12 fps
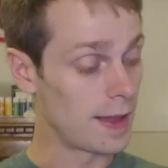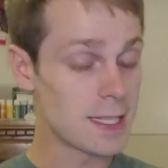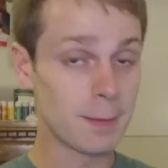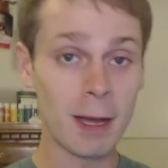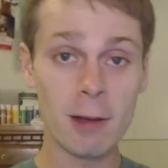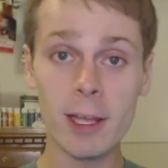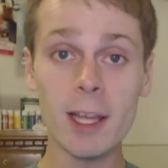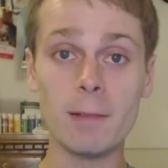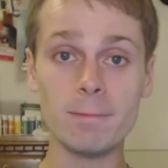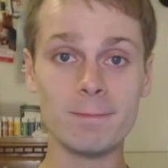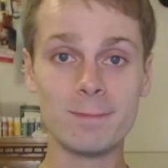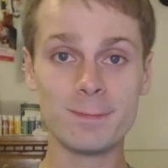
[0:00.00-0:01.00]
And that's about
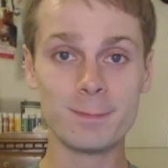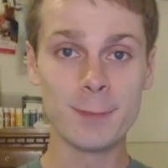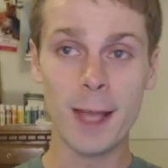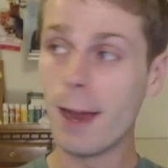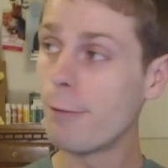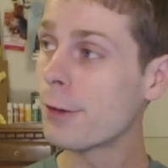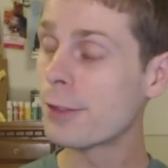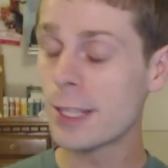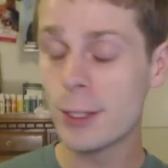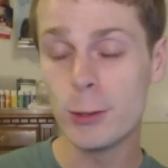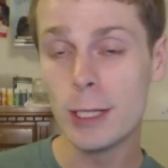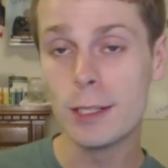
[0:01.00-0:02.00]
it.
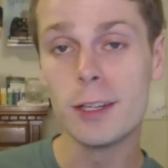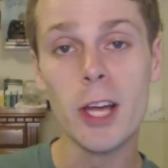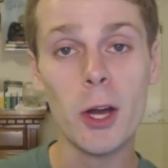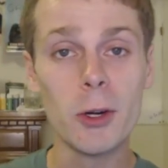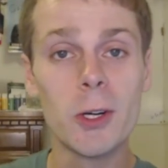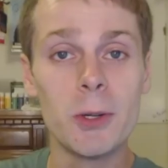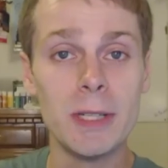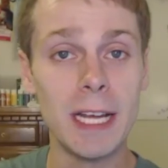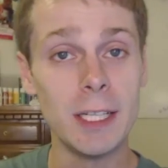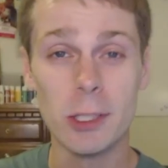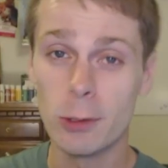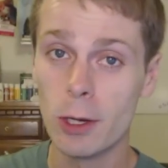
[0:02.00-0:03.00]
Everything you need to know to
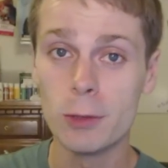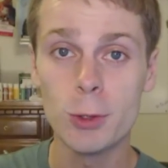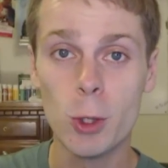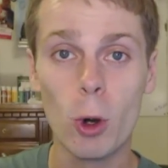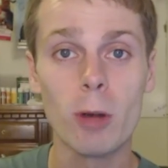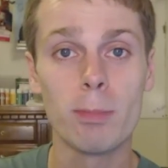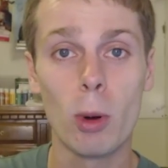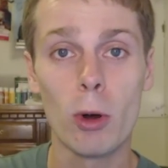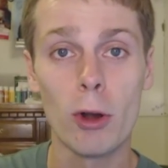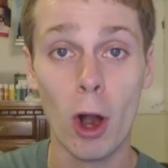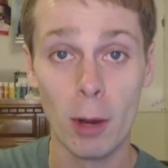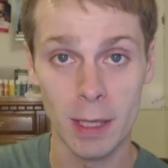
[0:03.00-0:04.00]
create your own
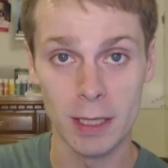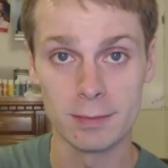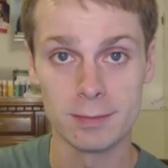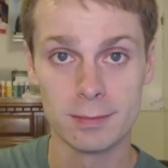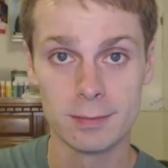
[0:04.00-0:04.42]
corkboard army.